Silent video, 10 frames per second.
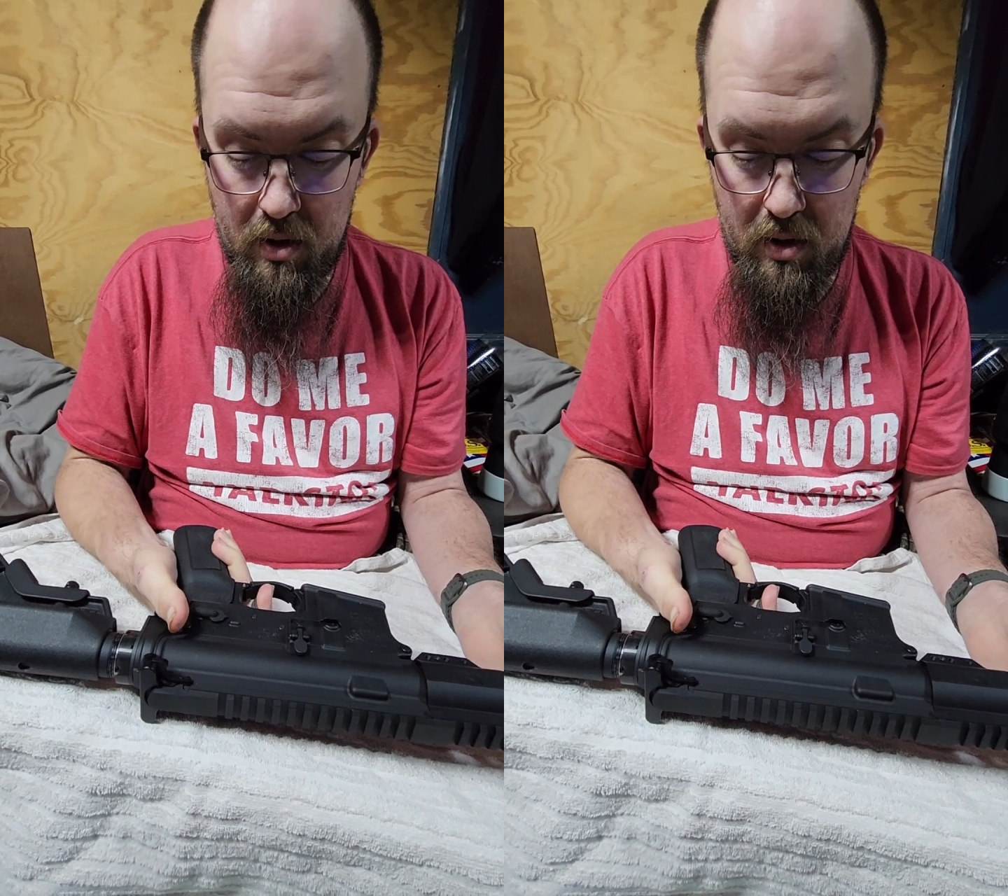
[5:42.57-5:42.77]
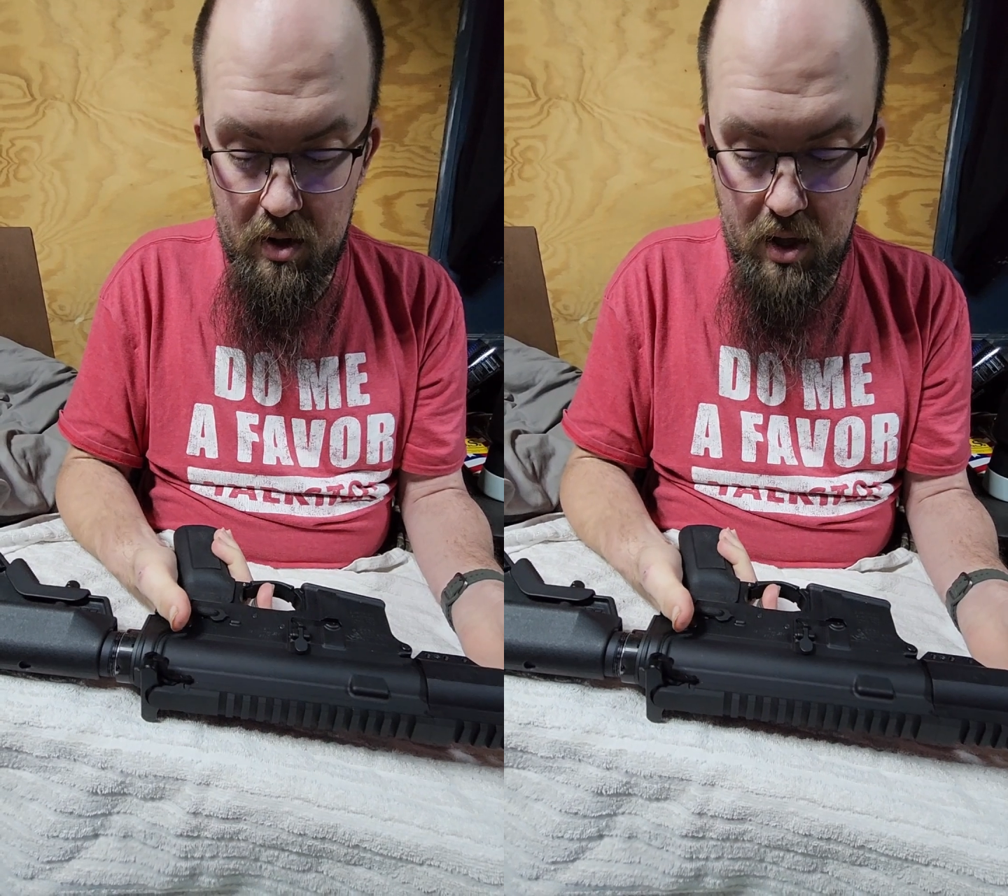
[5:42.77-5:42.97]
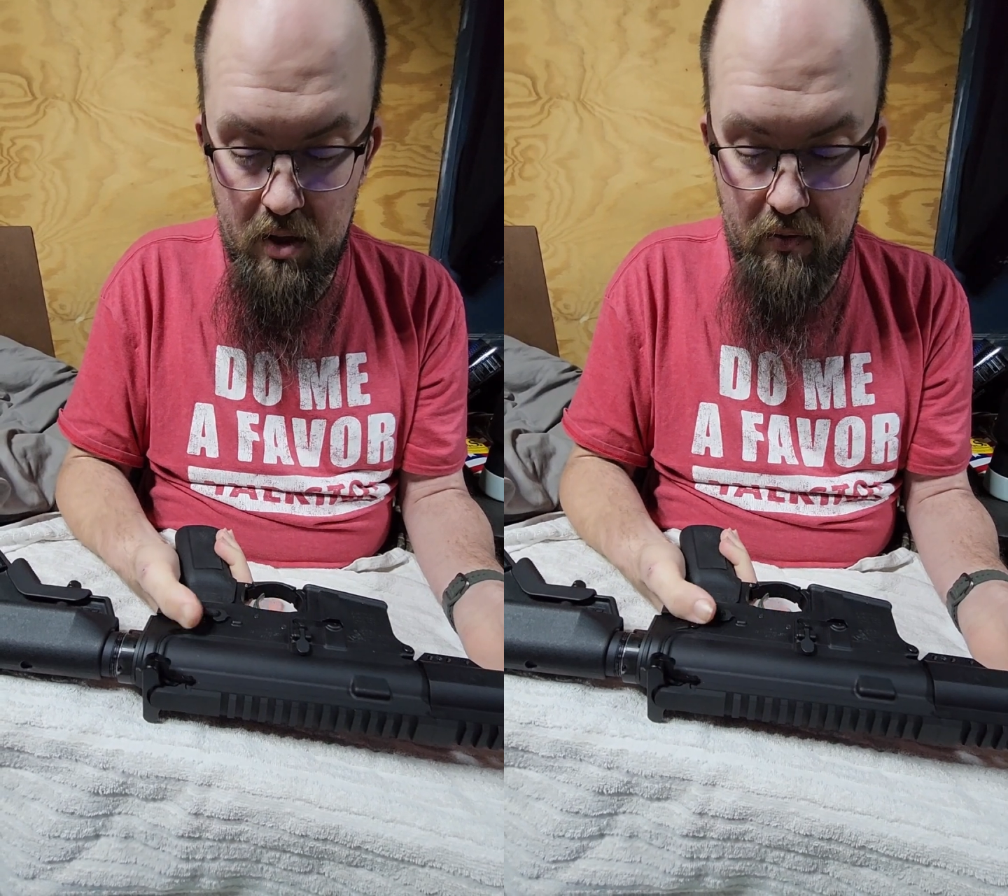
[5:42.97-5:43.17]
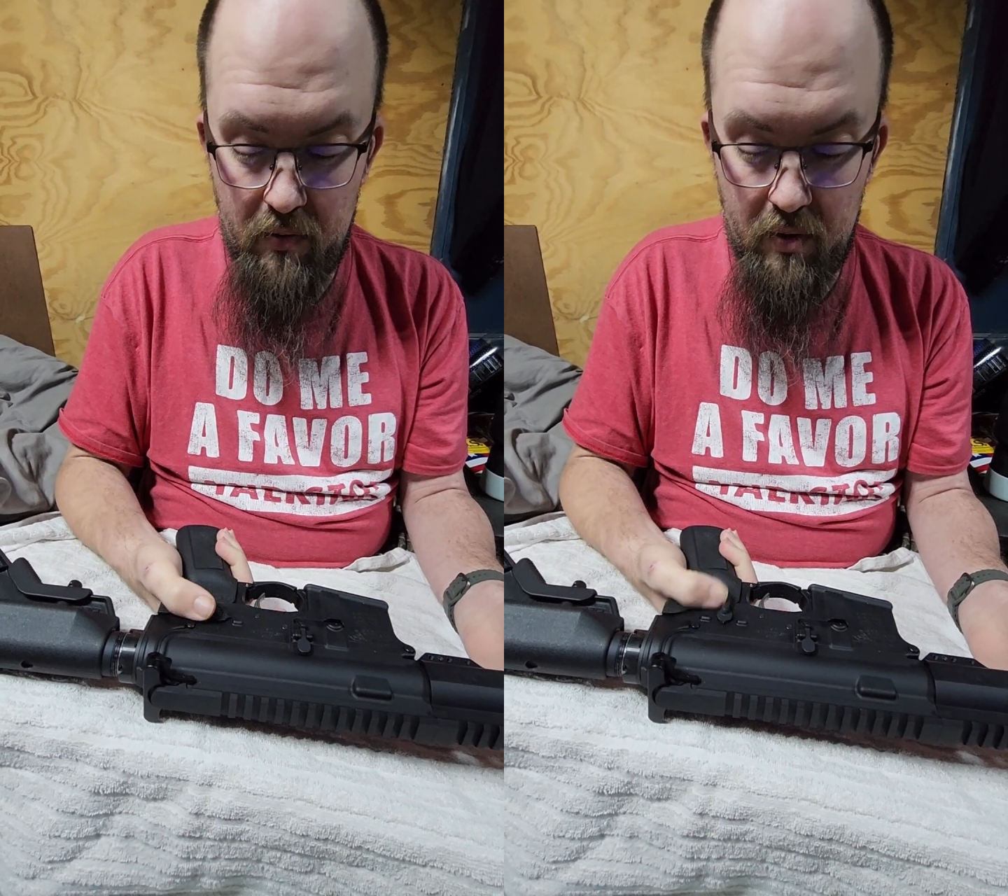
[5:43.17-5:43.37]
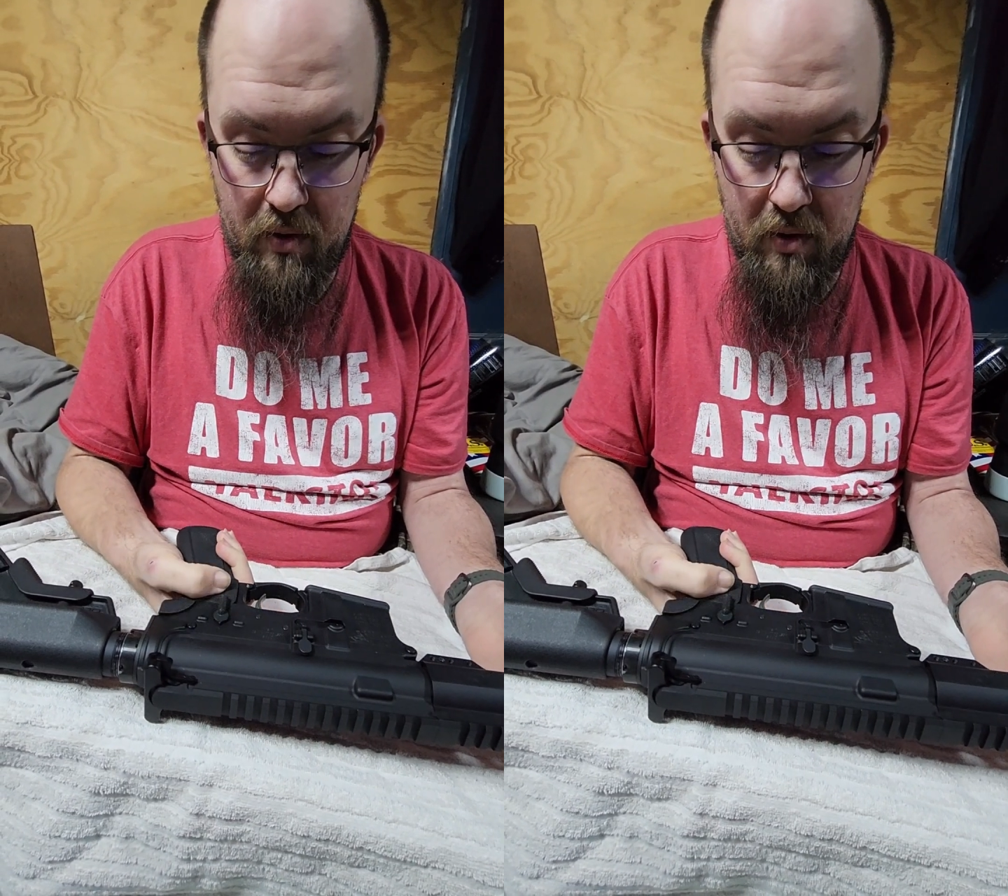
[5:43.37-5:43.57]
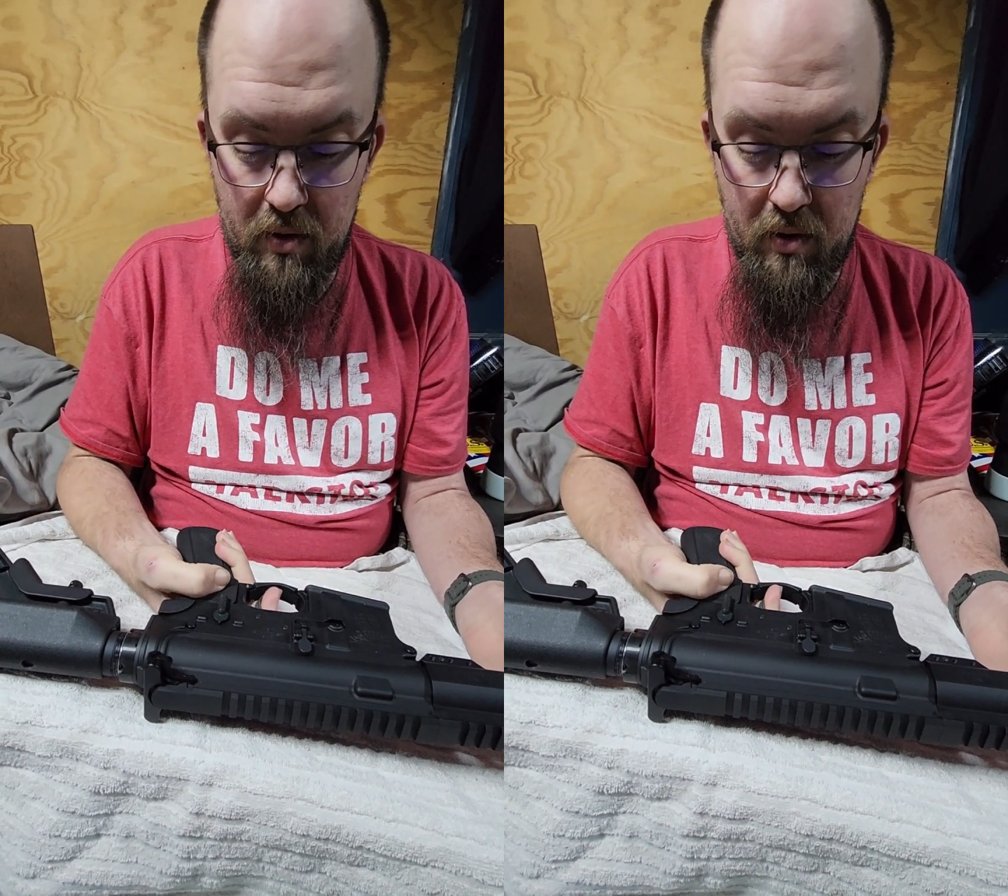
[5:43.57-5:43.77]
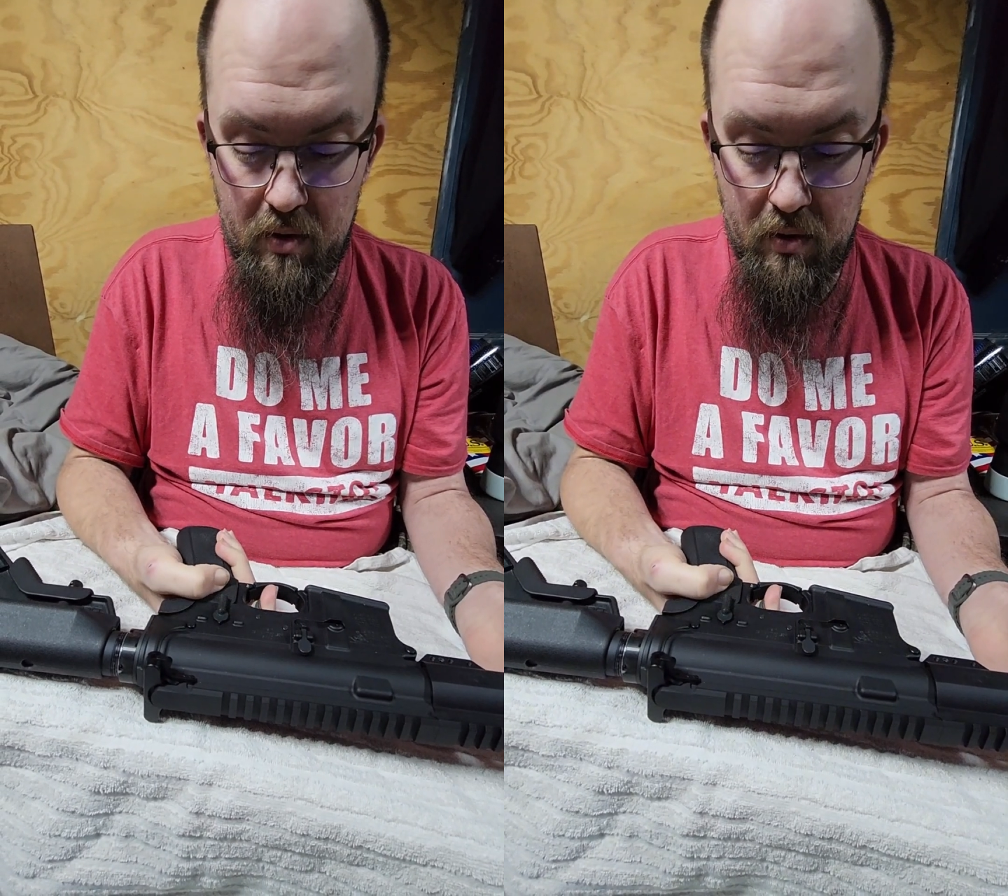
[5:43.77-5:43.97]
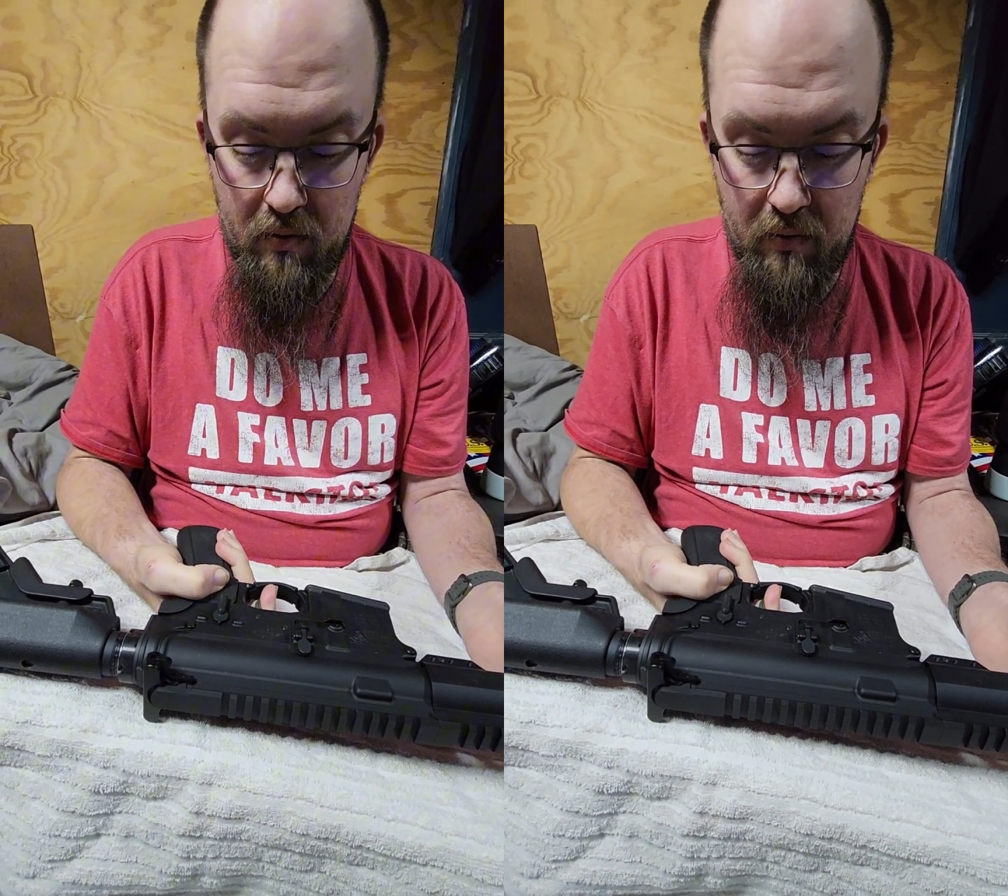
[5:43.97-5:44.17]
Safe.
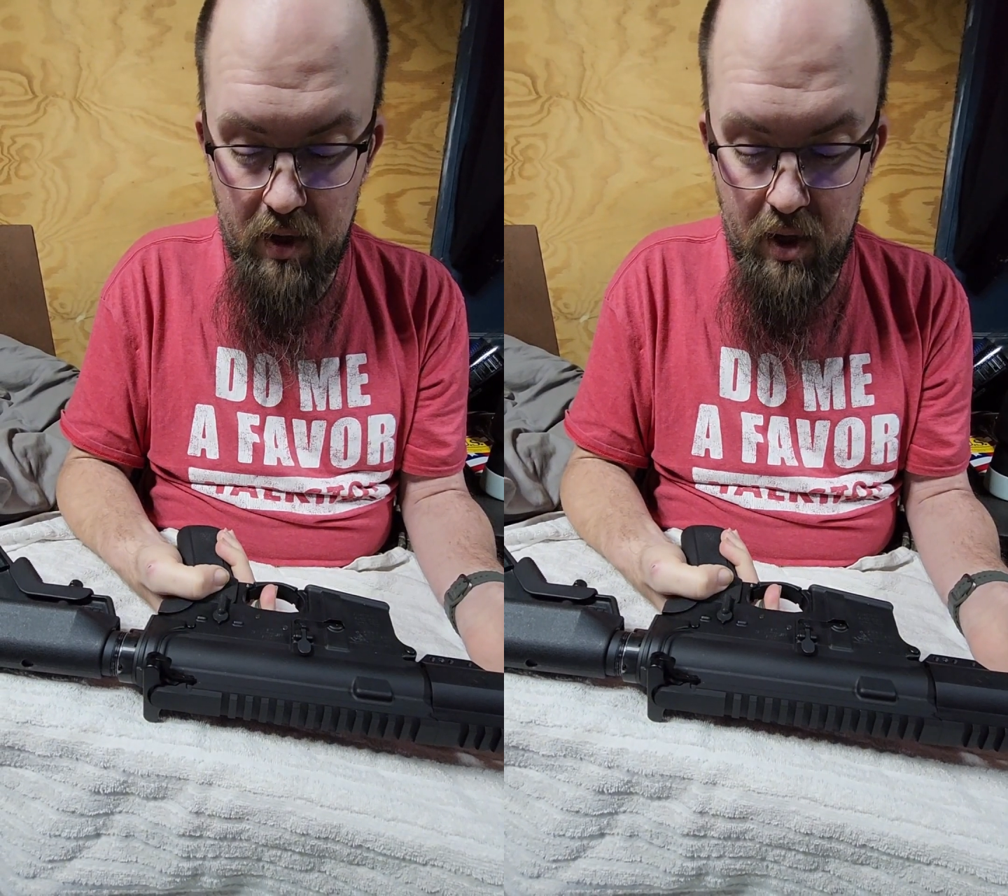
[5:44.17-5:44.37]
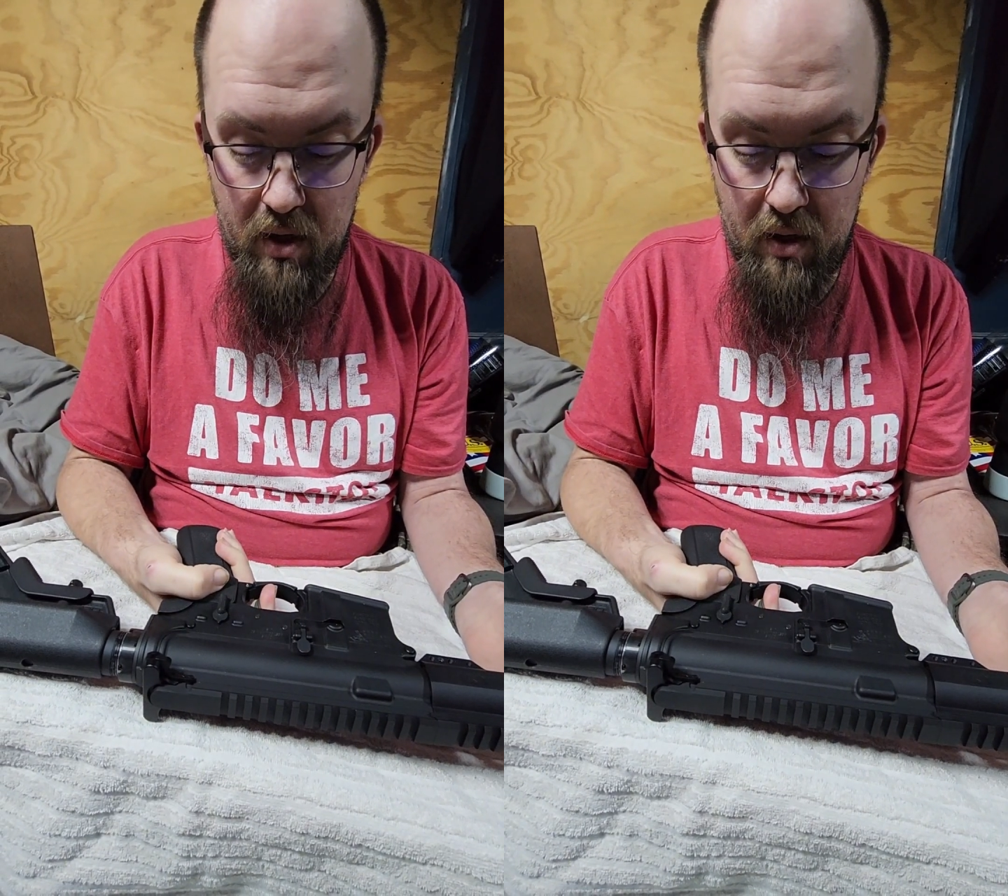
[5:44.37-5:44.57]
Fire.